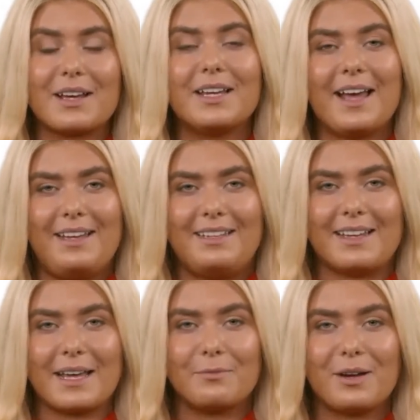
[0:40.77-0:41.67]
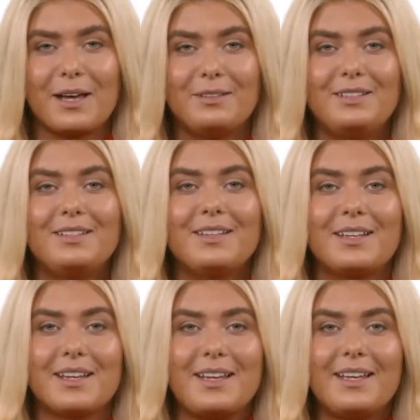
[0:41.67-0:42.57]
Yes, implode.
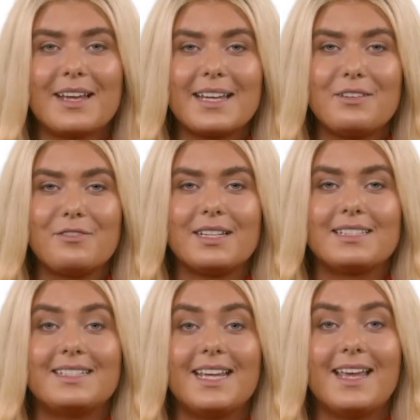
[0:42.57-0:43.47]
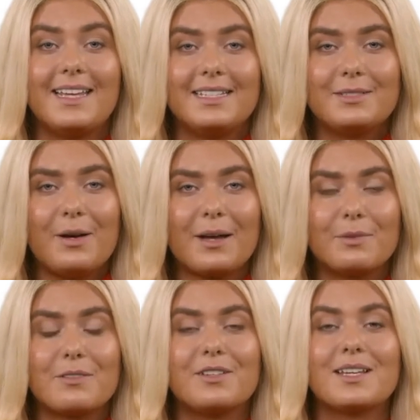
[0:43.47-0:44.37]
Like a villain's lair in a spy
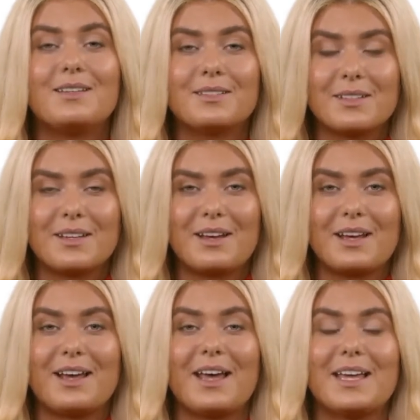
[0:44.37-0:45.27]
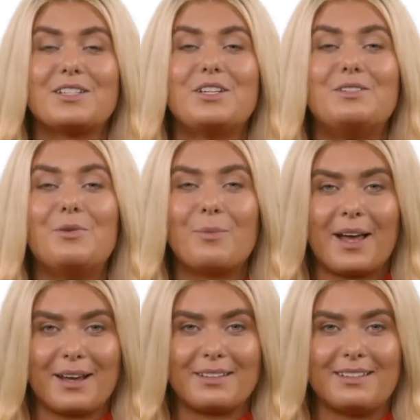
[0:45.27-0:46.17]
movie. Inches or
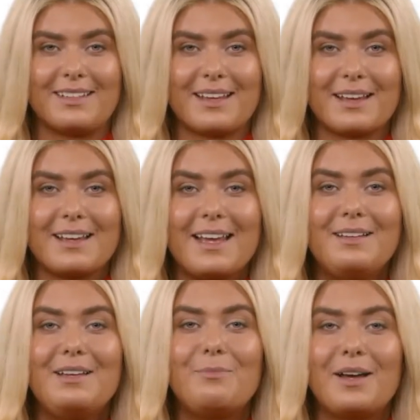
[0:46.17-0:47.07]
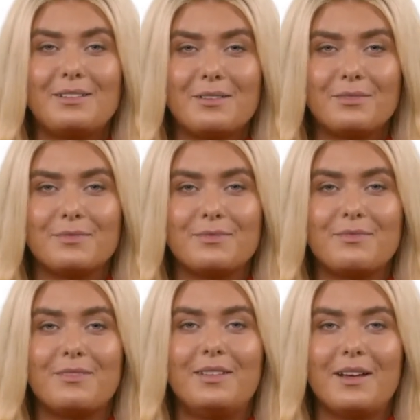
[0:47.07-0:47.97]
pounds, the epic battle.
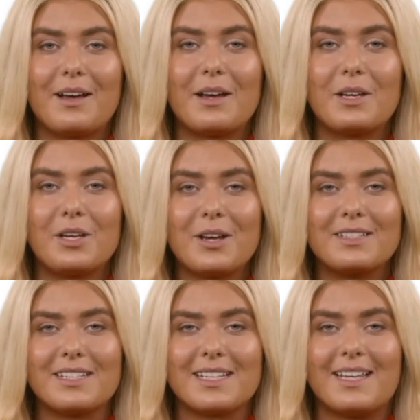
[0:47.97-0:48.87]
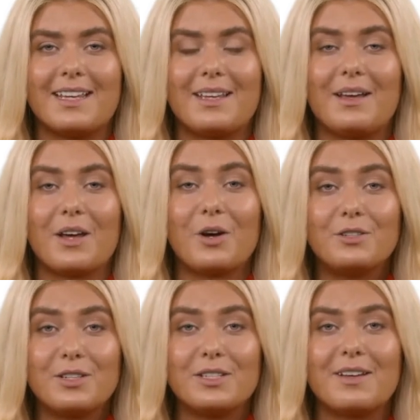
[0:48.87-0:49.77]
Here's the tea.
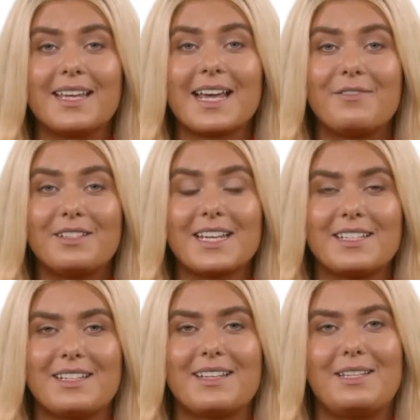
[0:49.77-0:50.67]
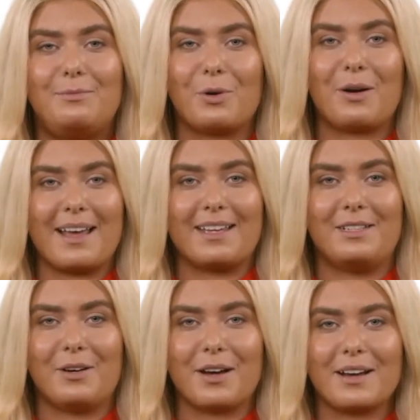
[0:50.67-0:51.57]
Ultrasonic cavitation is more like a
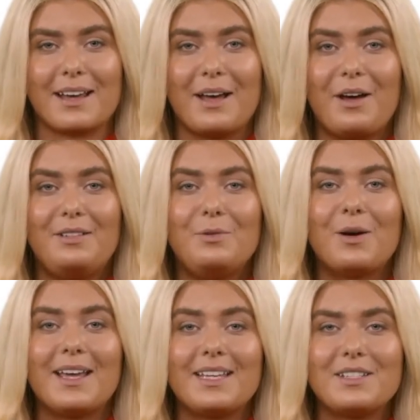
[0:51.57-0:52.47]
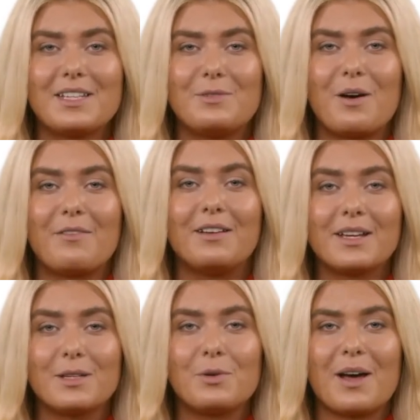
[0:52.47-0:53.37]
Zorro that carves away inches rather
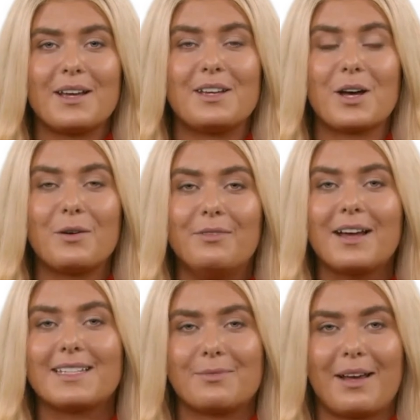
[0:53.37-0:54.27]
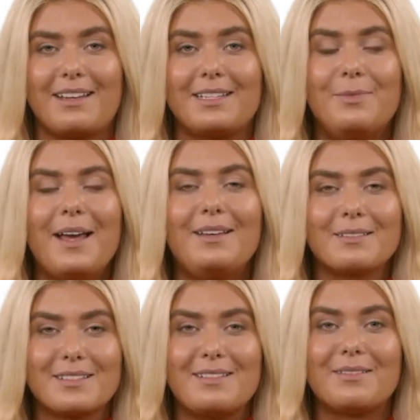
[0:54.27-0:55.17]
than an all-out Hulk that smashes
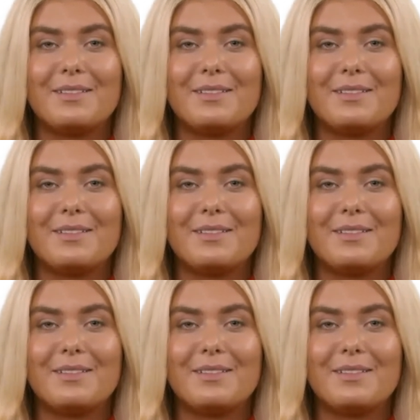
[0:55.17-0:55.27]
pounds.